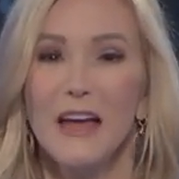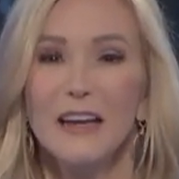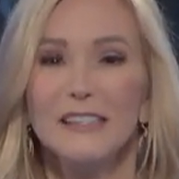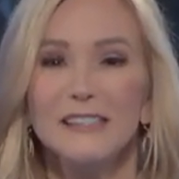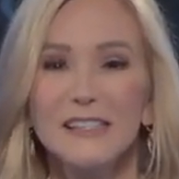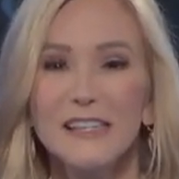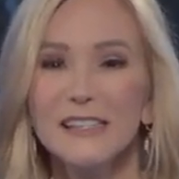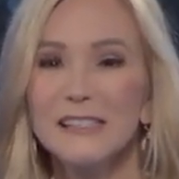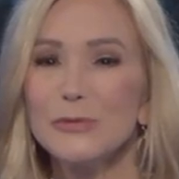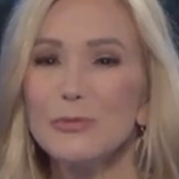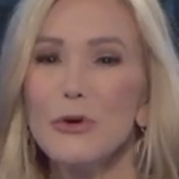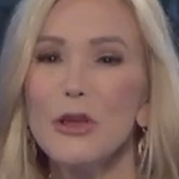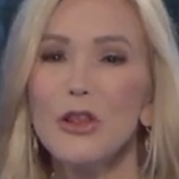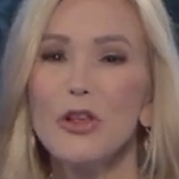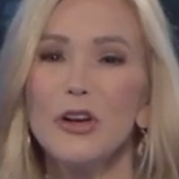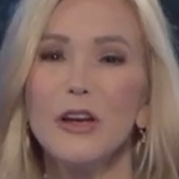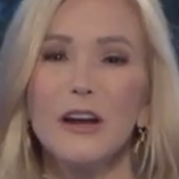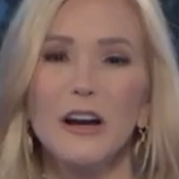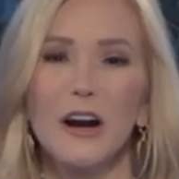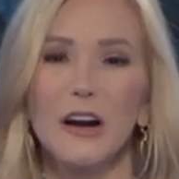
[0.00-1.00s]
You see, as we
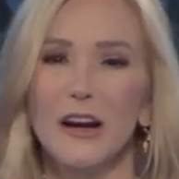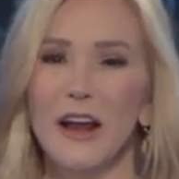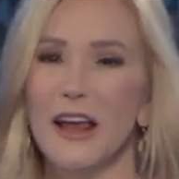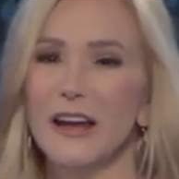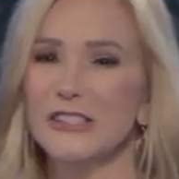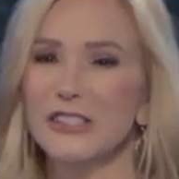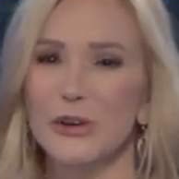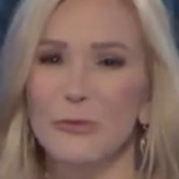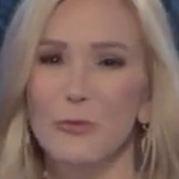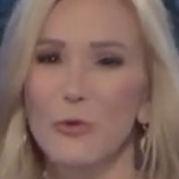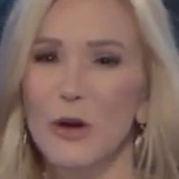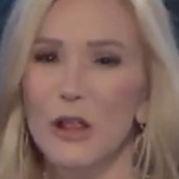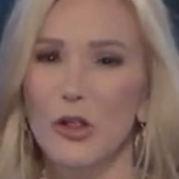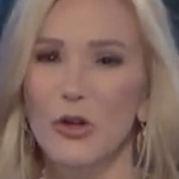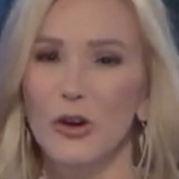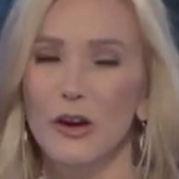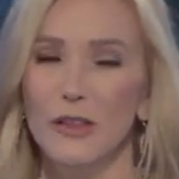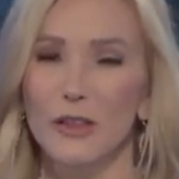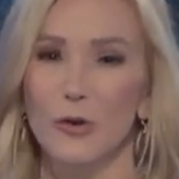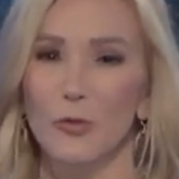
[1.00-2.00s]
look at our nation, we
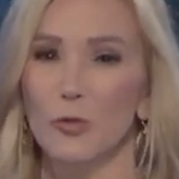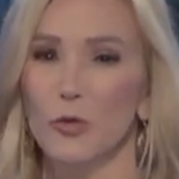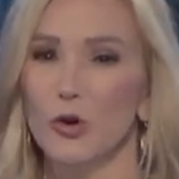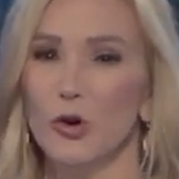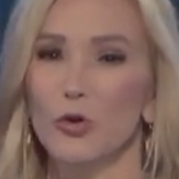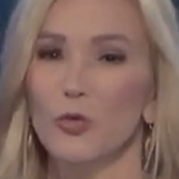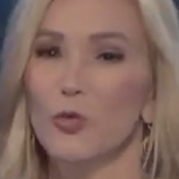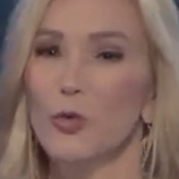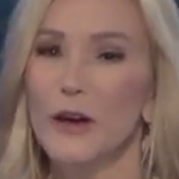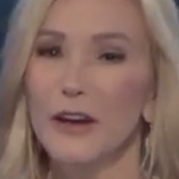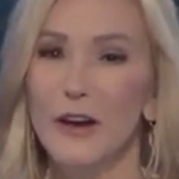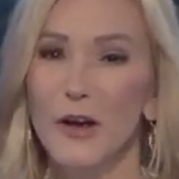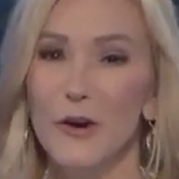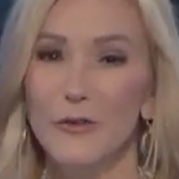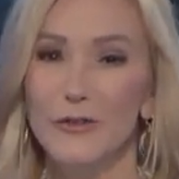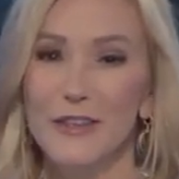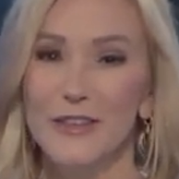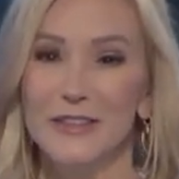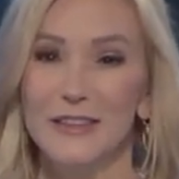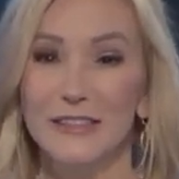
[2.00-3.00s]
look at the world, we know
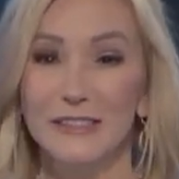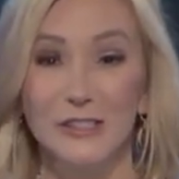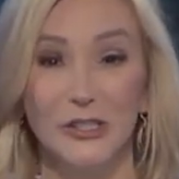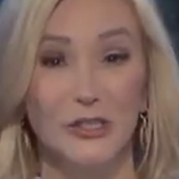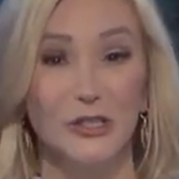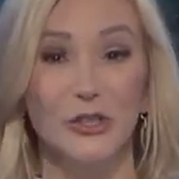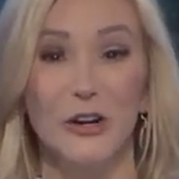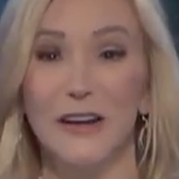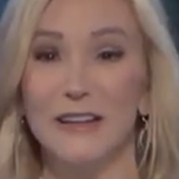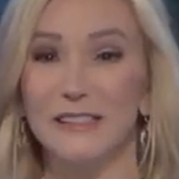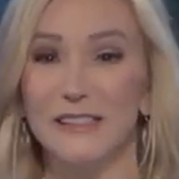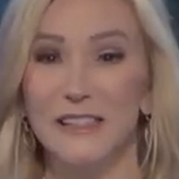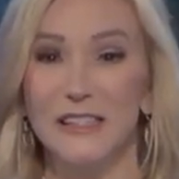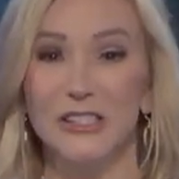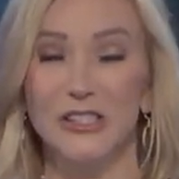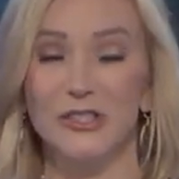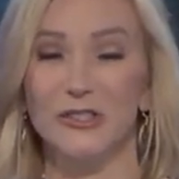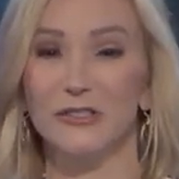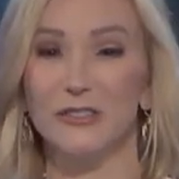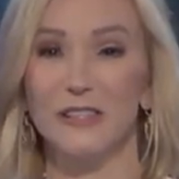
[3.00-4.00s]
that these are
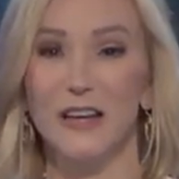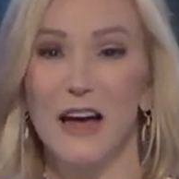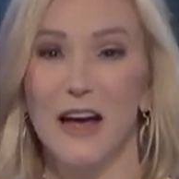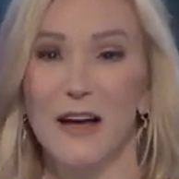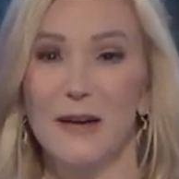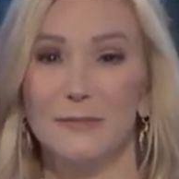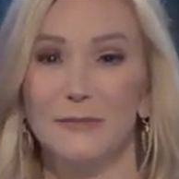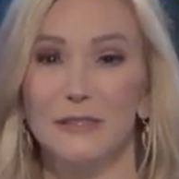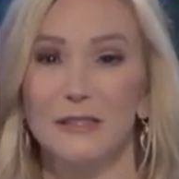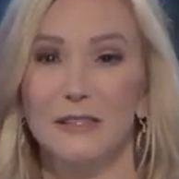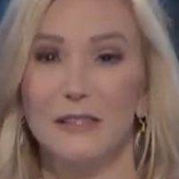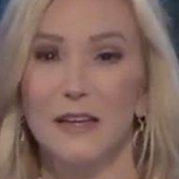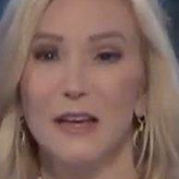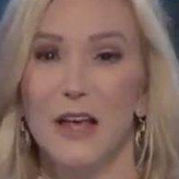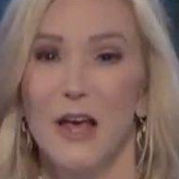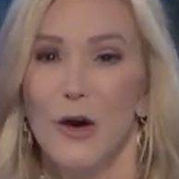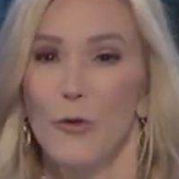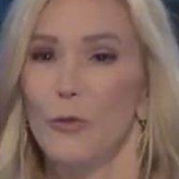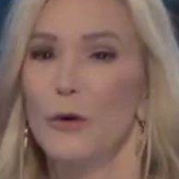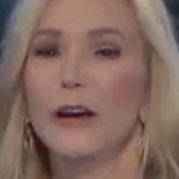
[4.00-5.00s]
transitional times.
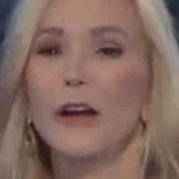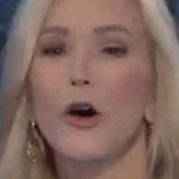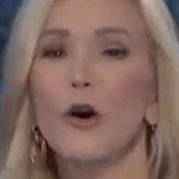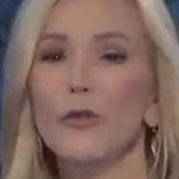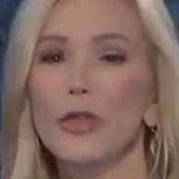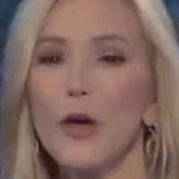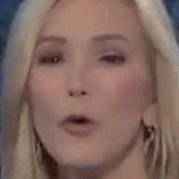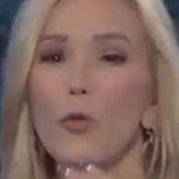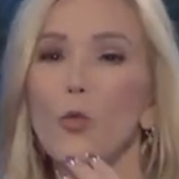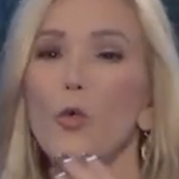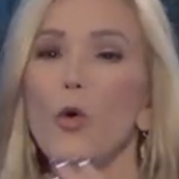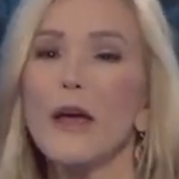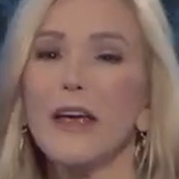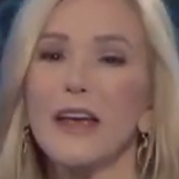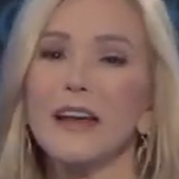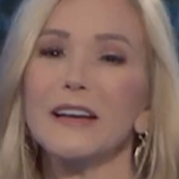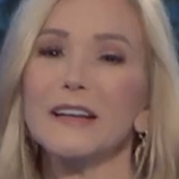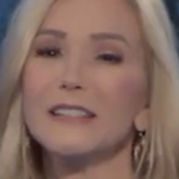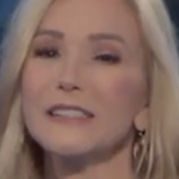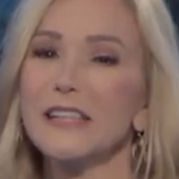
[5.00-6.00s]
We know that
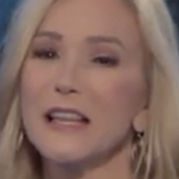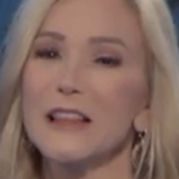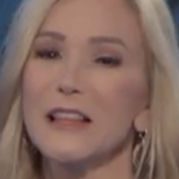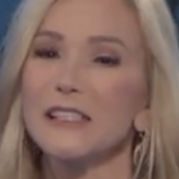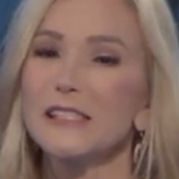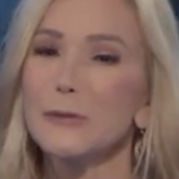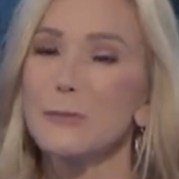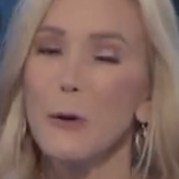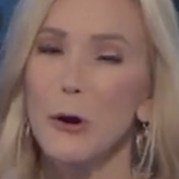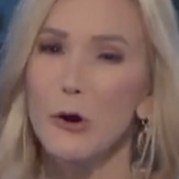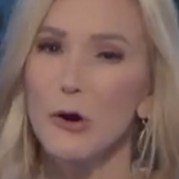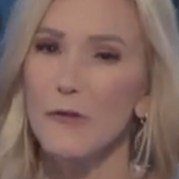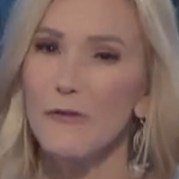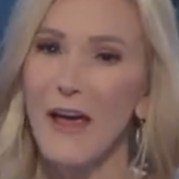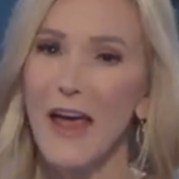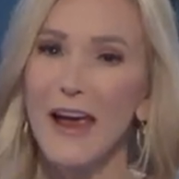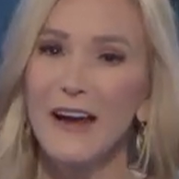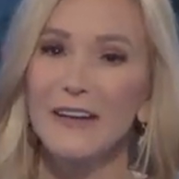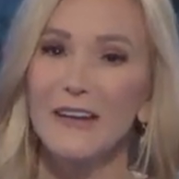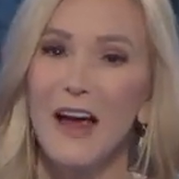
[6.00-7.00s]
wickedness and the spirit of
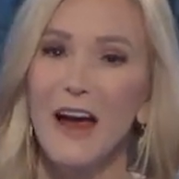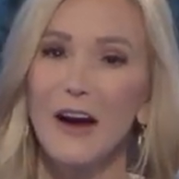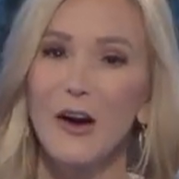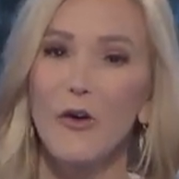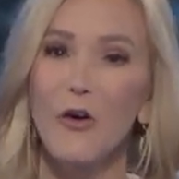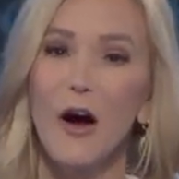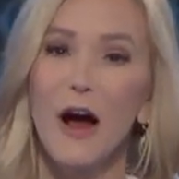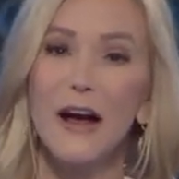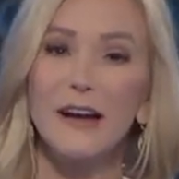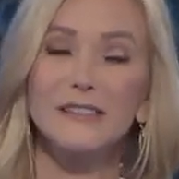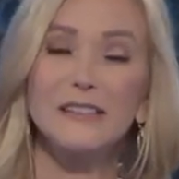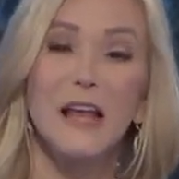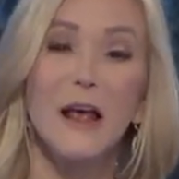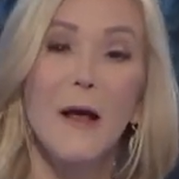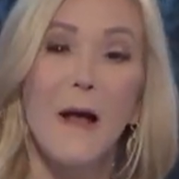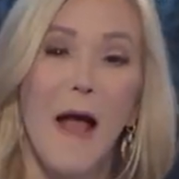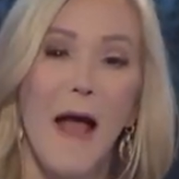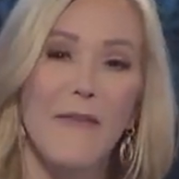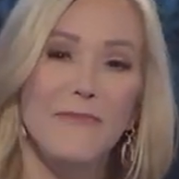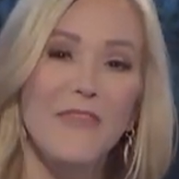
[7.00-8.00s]
Antichrist
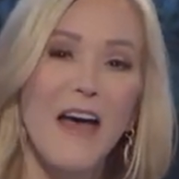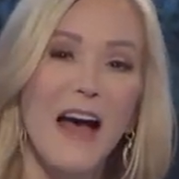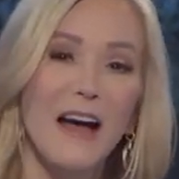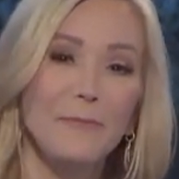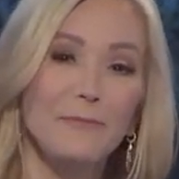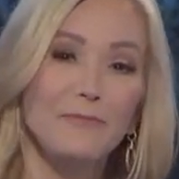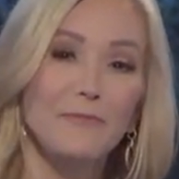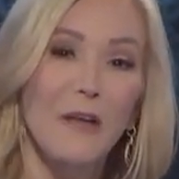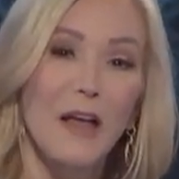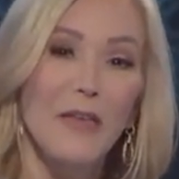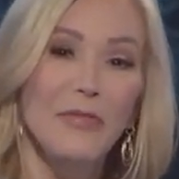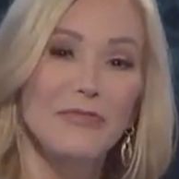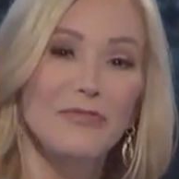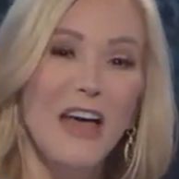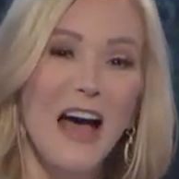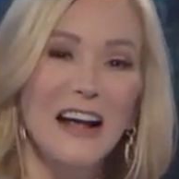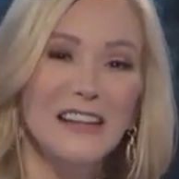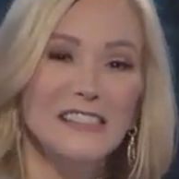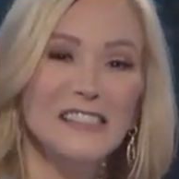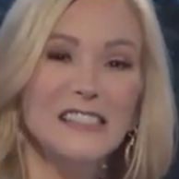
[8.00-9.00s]
and that,
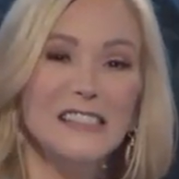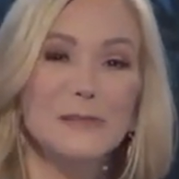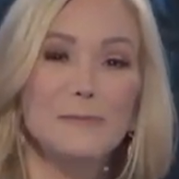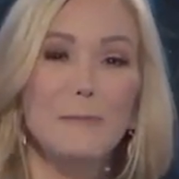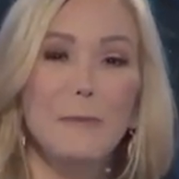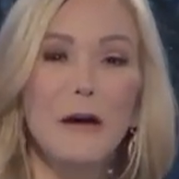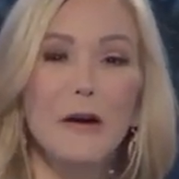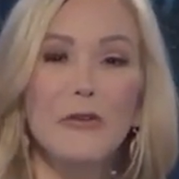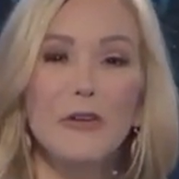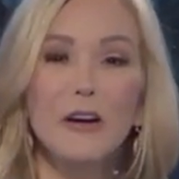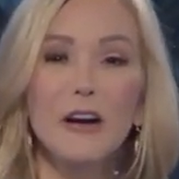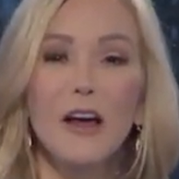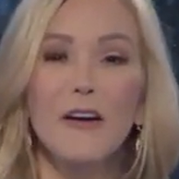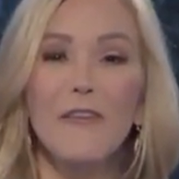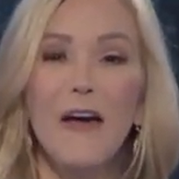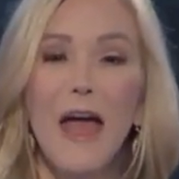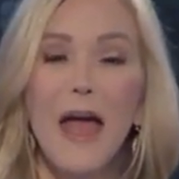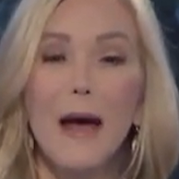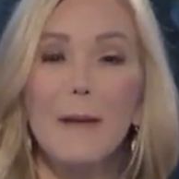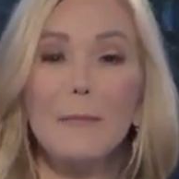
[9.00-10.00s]
that spirit of
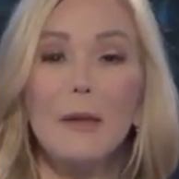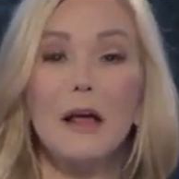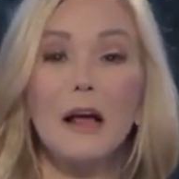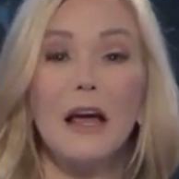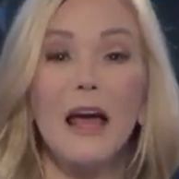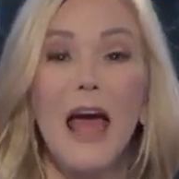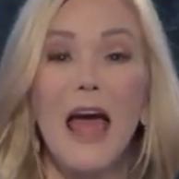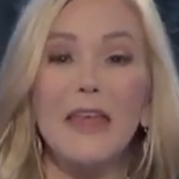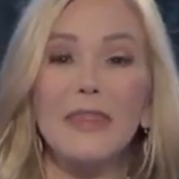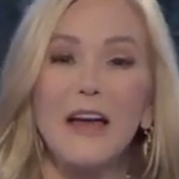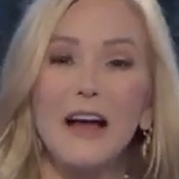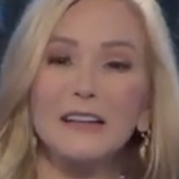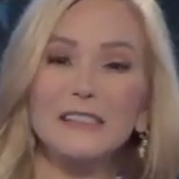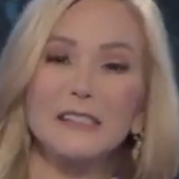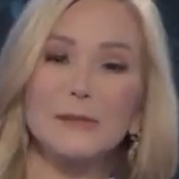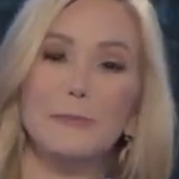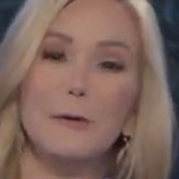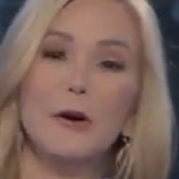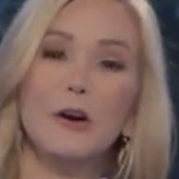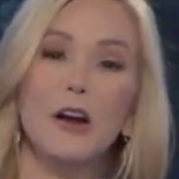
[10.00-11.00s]
Amalek and that
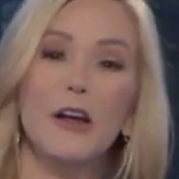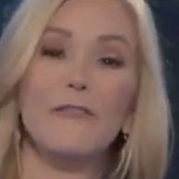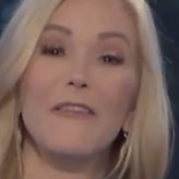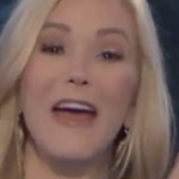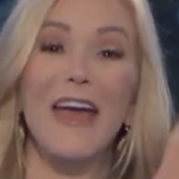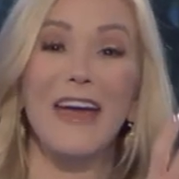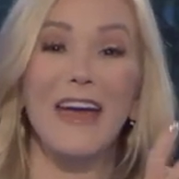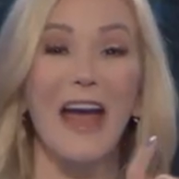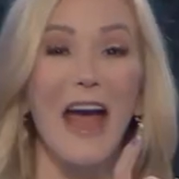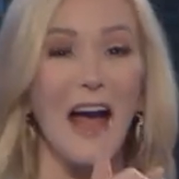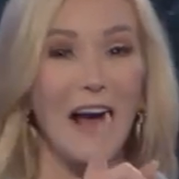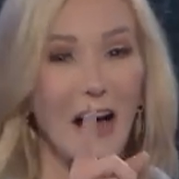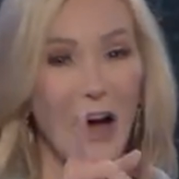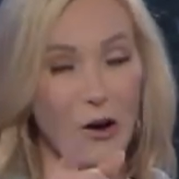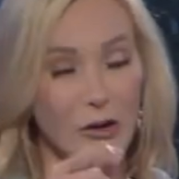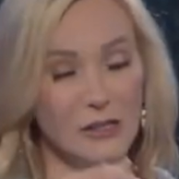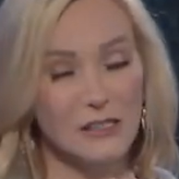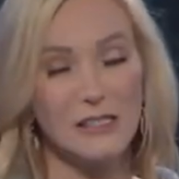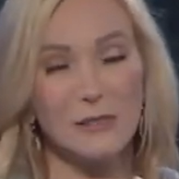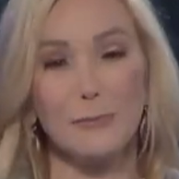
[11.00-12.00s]
spirit of Agag,
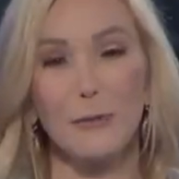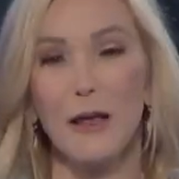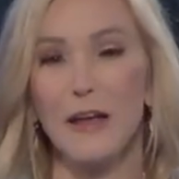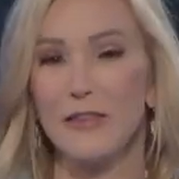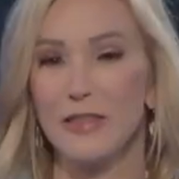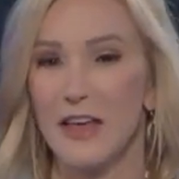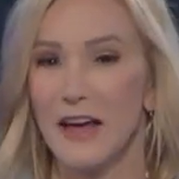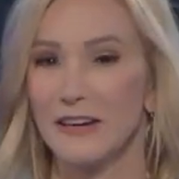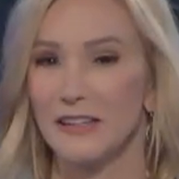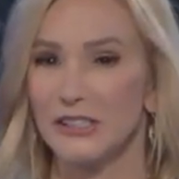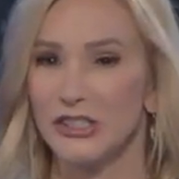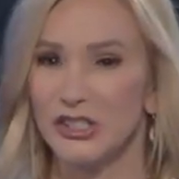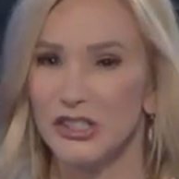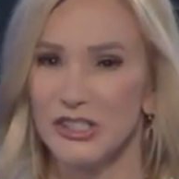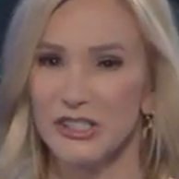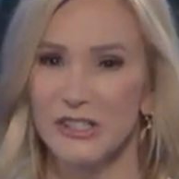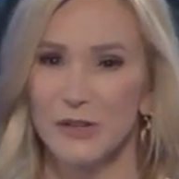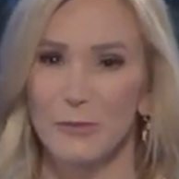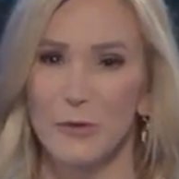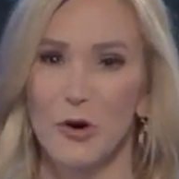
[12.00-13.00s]
I'll explain that in
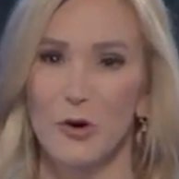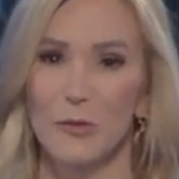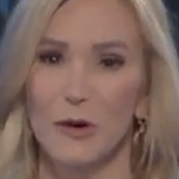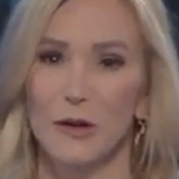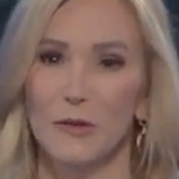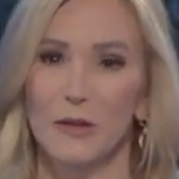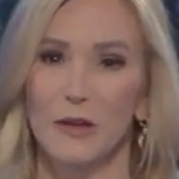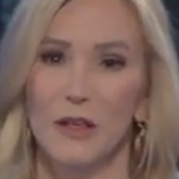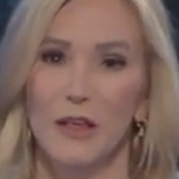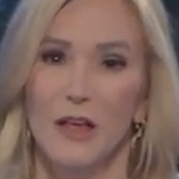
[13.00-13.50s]
just a moment.